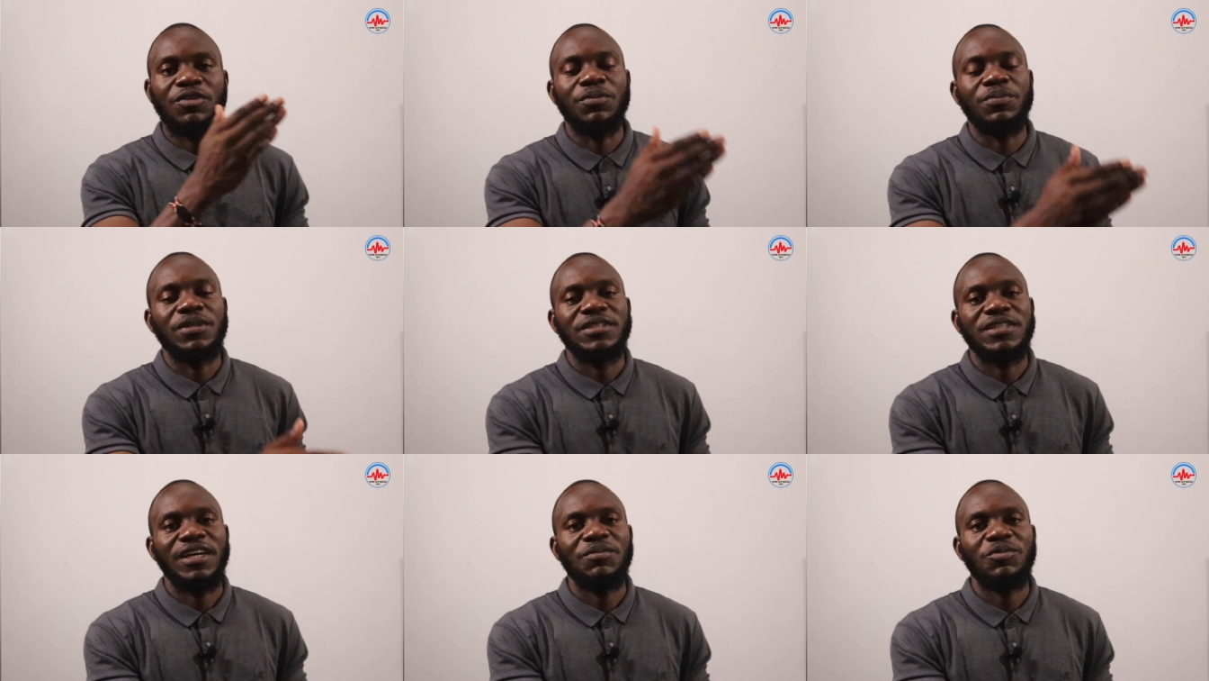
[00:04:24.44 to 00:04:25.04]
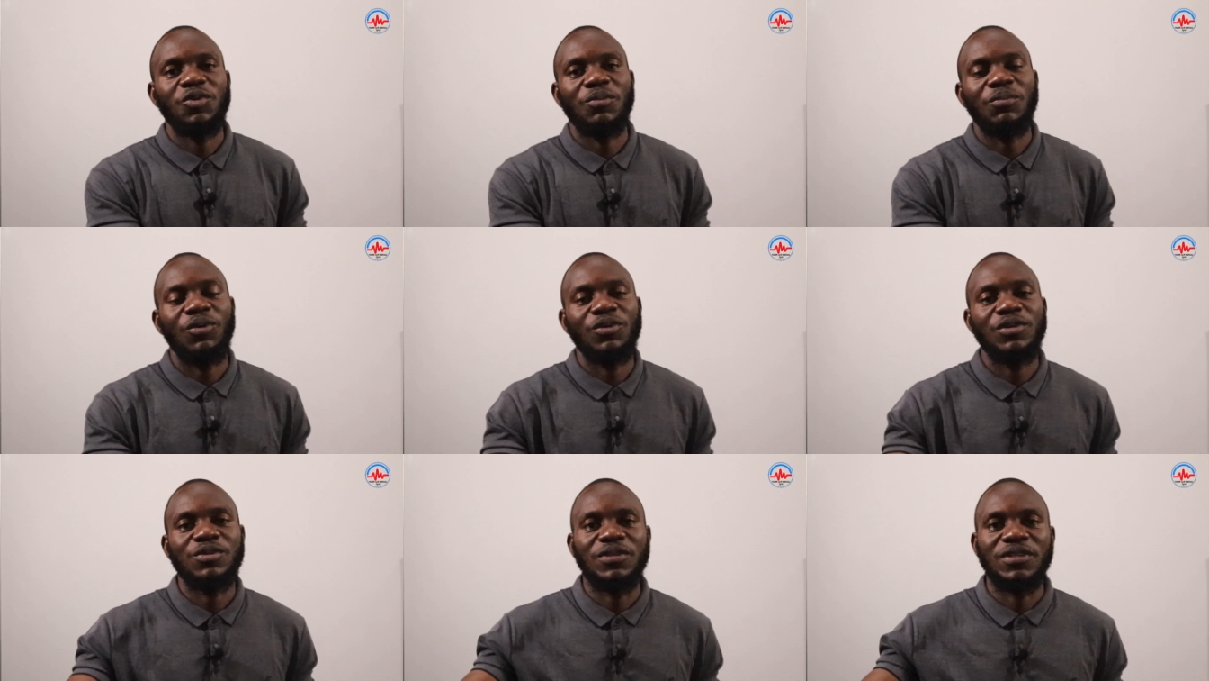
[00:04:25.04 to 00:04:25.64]
from the time you are
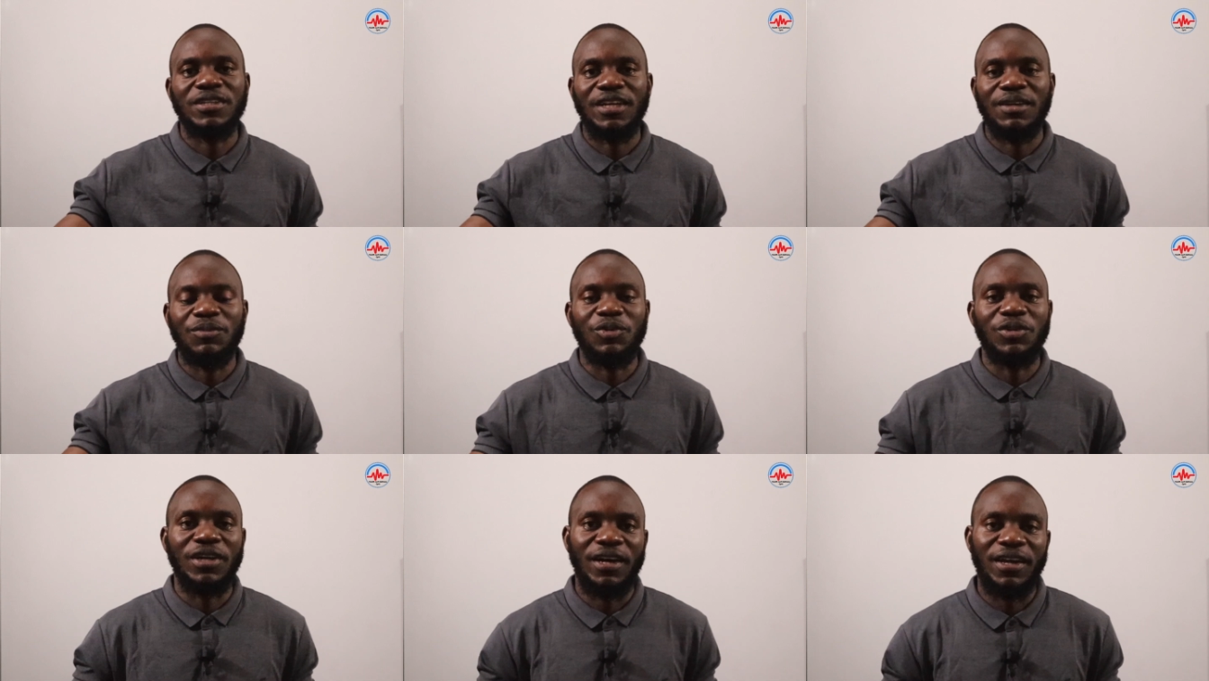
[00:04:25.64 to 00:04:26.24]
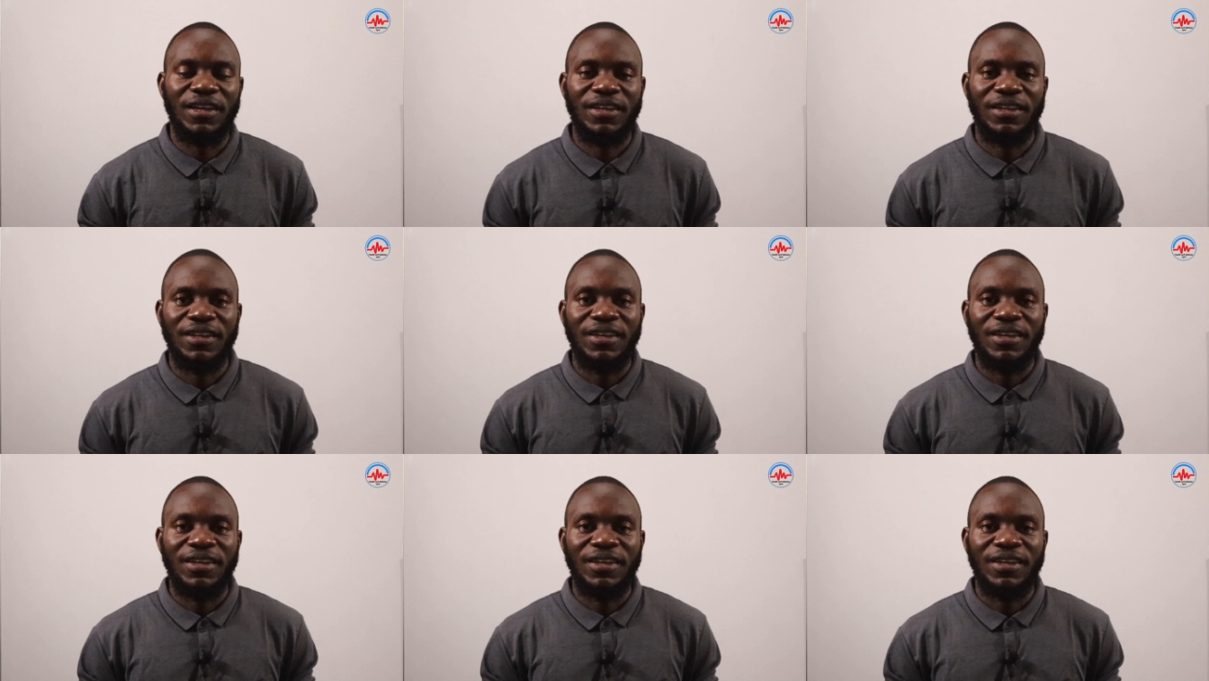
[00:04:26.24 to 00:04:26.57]
born to the time you die.